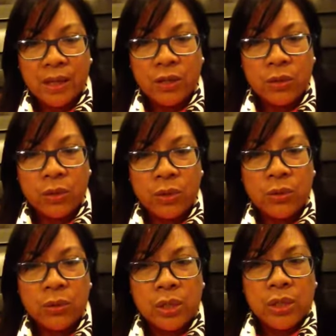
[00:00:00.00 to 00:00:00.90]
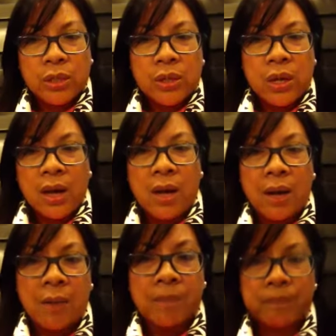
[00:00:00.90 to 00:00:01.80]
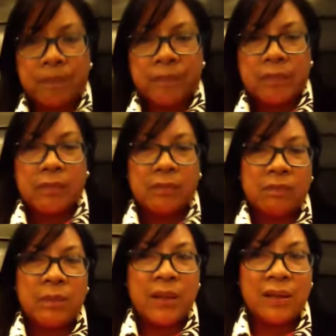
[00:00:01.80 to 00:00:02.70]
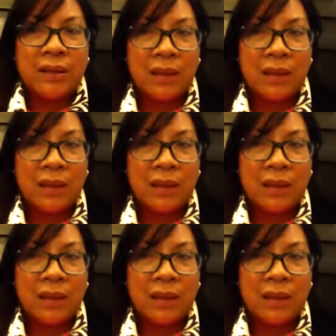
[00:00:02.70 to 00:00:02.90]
you know. But